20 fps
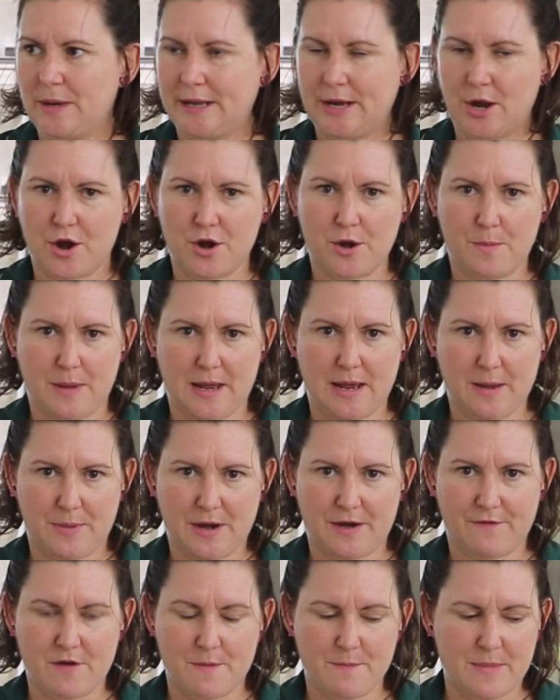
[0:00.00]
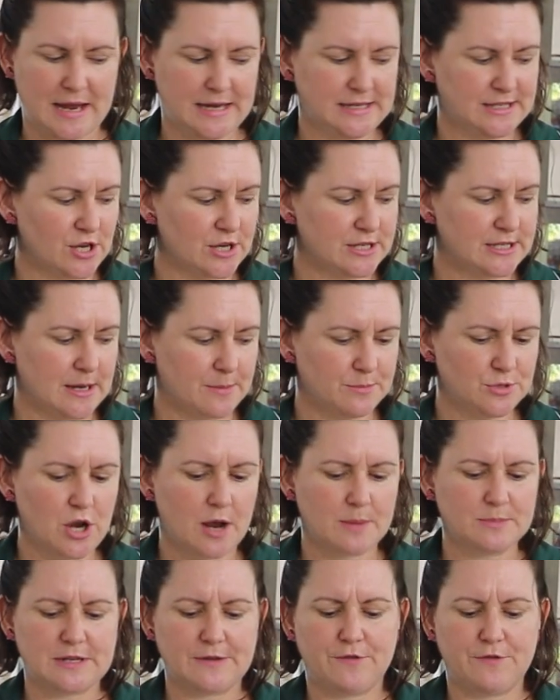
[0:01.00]
going to be a bit of a mess. So
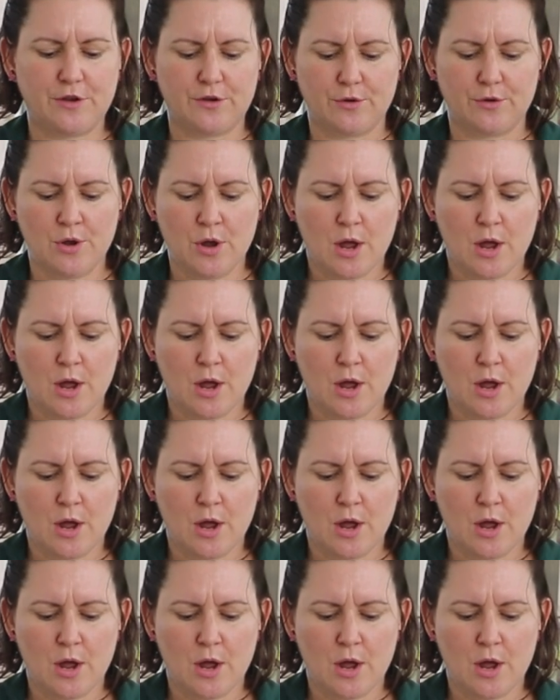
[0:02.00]
sometimes if you